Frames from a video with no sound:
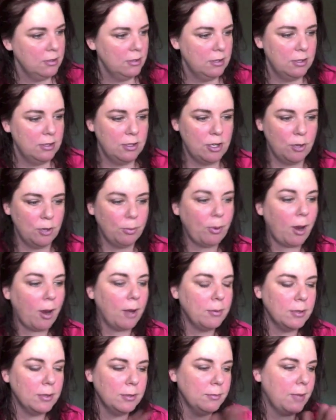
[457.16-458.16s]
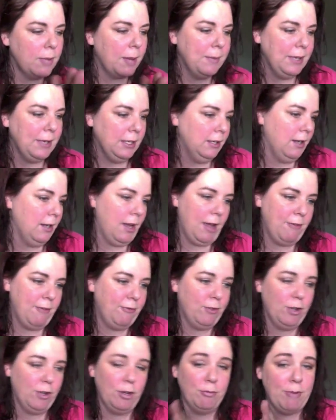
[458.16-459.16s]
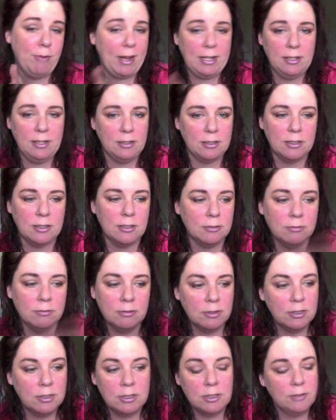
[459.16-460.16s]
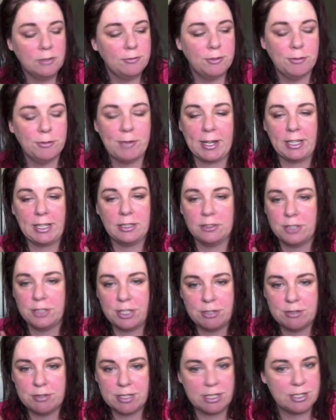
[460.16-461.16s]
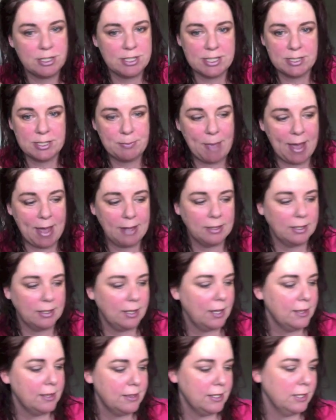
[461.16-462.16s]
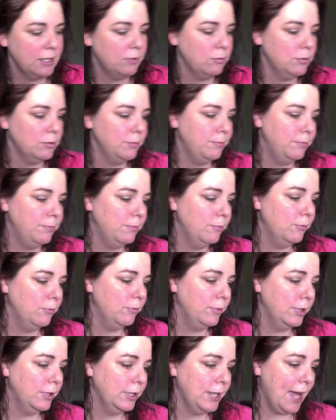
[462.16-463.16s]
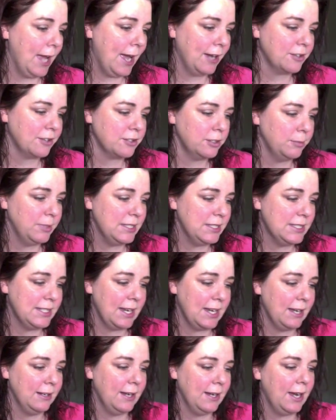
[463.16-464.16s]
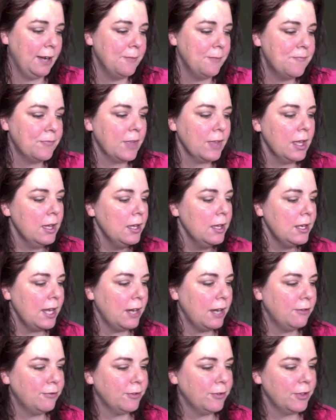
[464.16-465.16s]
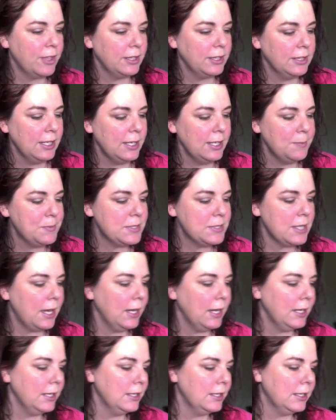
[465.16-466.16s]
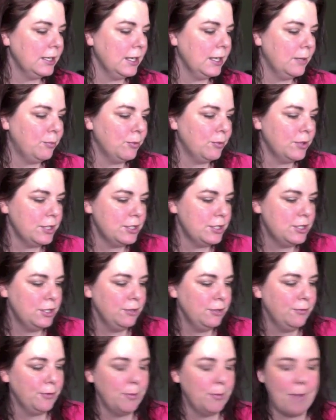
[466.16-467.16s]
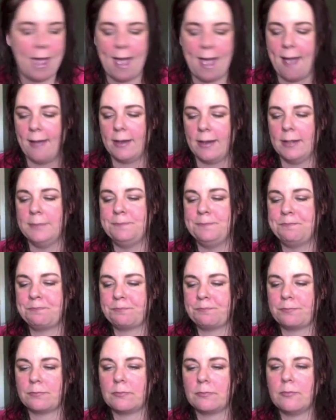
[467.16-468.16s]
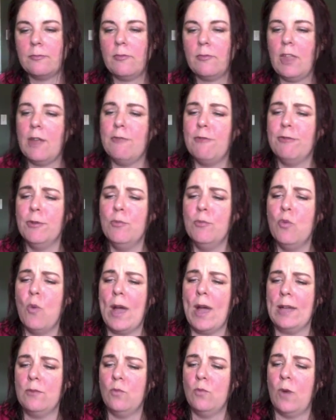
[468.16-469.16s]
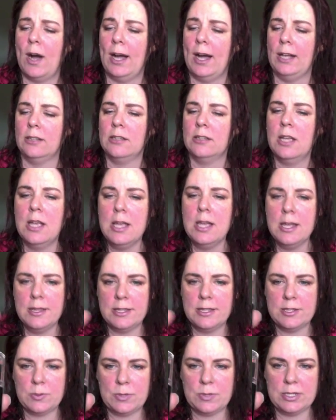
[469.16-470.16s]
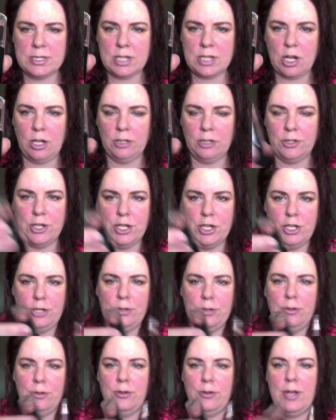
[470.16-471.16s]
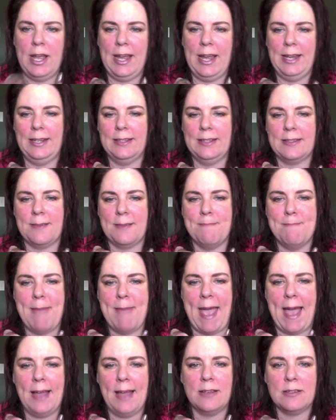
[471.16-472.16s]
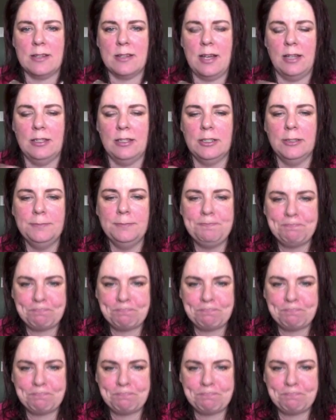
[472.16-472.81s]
no problem. I mean, for regular usage, this palette I think would actually be standout. Now for the lips, I ended up with a 2-for pack from Wet n Wild. This one is called Nude, and it's a matte color.